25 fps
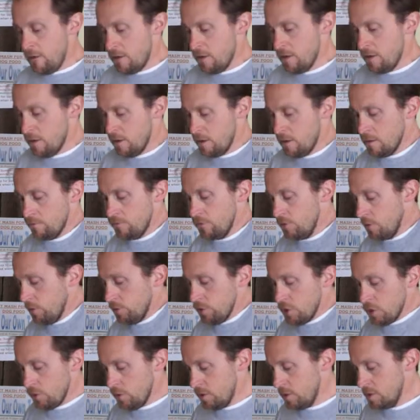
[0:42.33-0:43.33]
If you'll
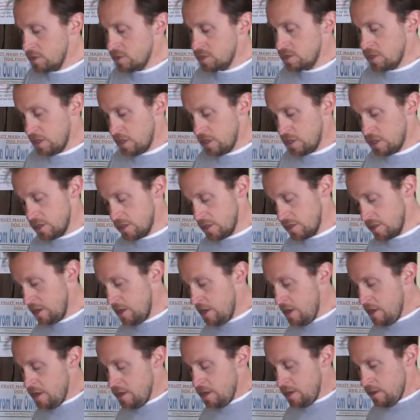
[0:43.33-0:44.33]
notice, they can
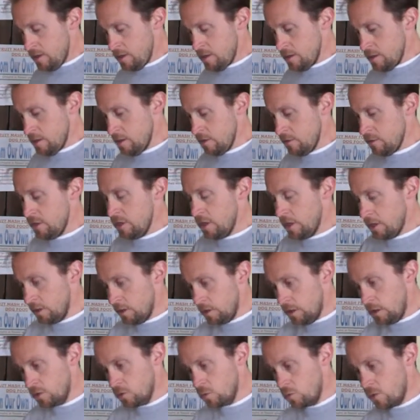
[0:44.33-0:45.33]
get a
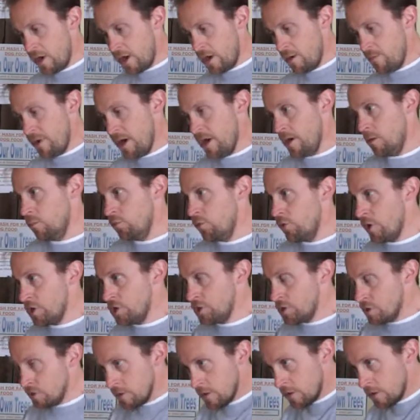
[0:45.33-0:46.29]
little right amount of pressure,